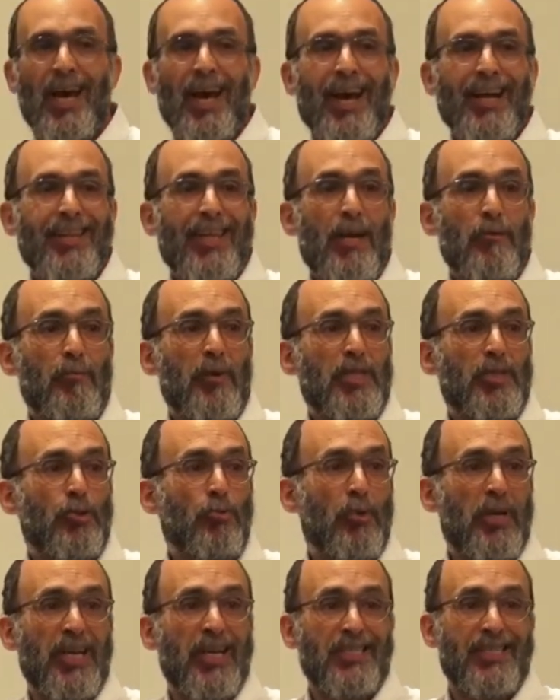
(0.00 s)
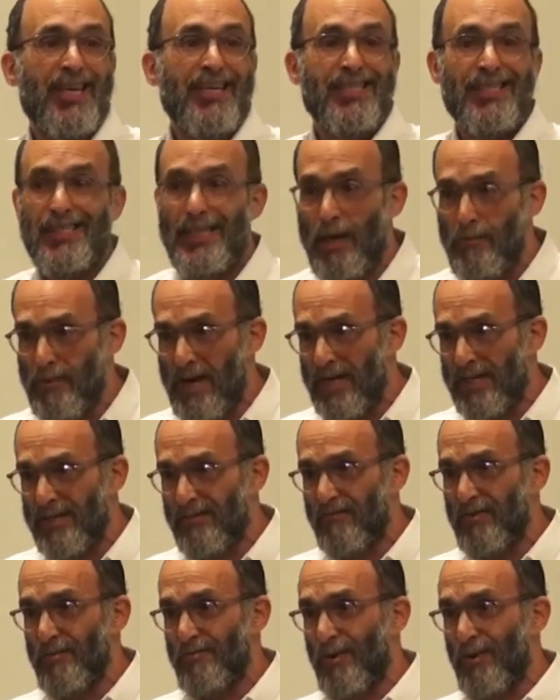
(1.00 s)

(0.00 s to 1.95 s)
and that makes you an anti-Semite if you